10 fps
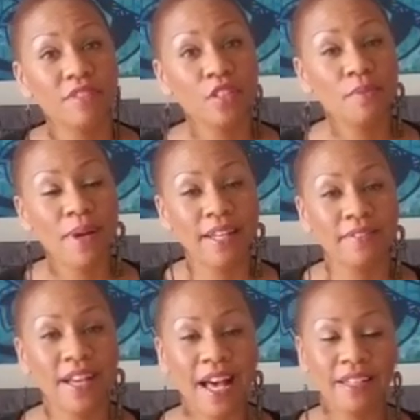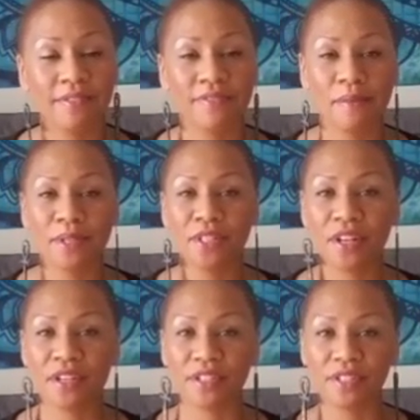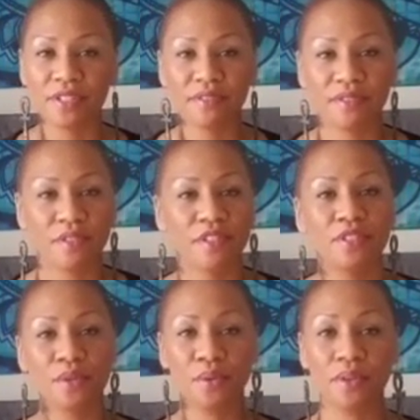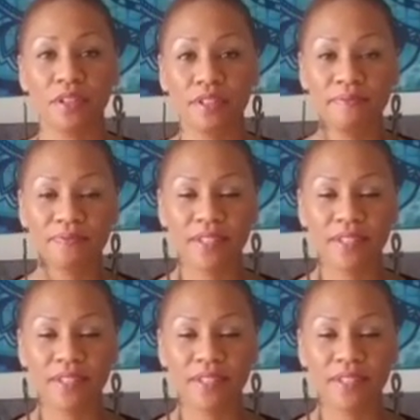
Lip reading: You might have gotten it from a church or school.